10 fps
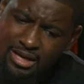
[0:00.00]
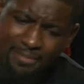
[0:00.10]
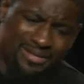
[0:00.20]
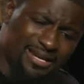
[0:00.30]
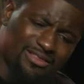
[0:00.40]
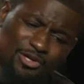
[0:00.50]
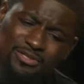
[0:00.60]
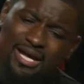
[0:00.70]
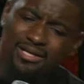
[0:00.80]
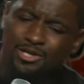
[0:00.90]
I mean,
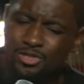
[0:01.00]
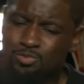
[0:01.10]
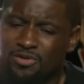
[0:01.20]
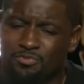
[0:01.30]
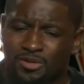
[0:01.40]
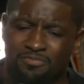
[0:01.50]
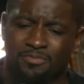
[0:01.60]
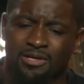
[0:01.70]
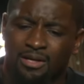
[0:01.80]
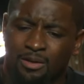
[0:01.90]
38 years, what if, what if,
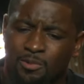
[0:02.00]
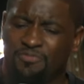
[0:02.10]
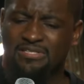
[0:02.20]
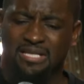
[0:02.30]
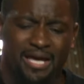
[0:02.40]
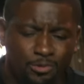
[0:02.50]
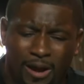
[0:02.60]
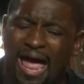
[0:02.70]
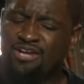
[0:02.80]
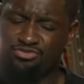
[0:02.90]
what if his legs
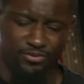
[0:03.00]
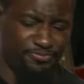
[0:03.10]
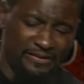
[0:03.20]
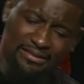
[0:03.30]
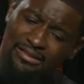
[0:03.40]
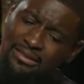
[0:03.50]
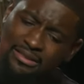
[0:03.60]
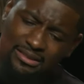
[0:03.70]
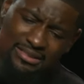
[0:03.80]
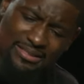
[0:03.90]
were atrophied and he,
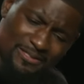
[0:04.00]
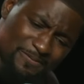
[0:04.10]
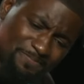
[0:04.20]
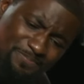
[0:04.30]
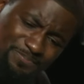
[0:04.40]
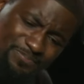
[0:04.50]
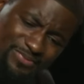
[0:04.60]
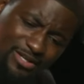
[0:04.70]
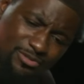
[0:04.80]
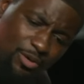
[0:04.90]
he
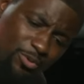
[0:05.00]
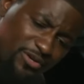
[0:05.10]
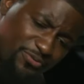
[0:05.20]
was like, what